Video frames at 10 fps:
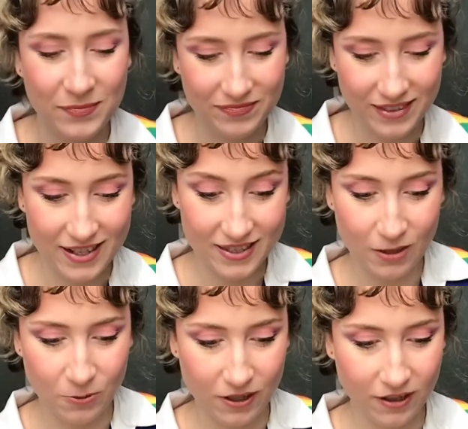as they
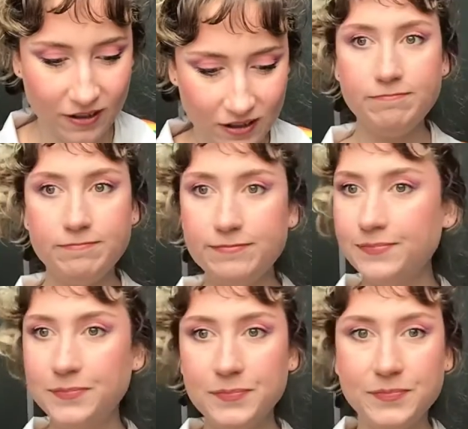were.
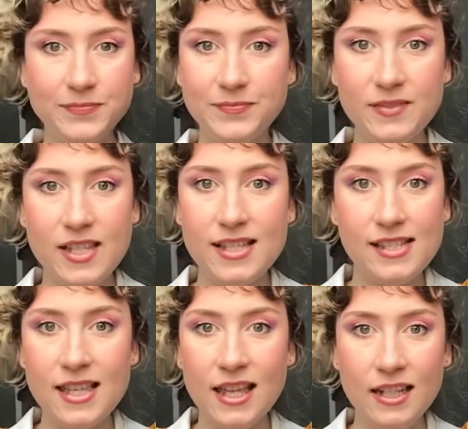This is
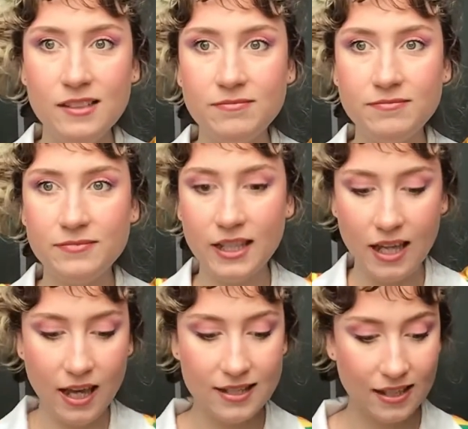it then, I
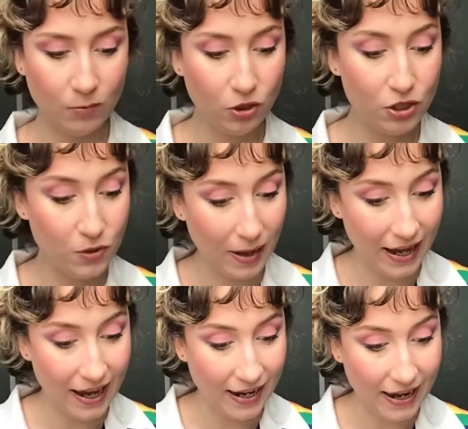guess. I'm going to do my
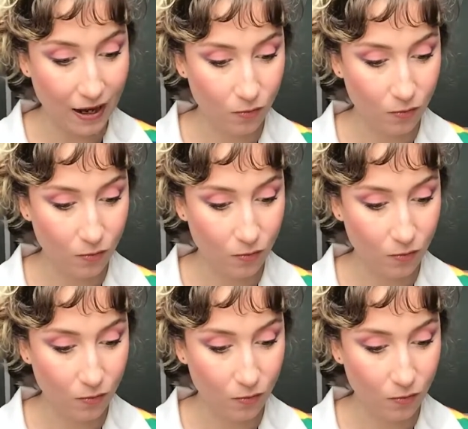hair now.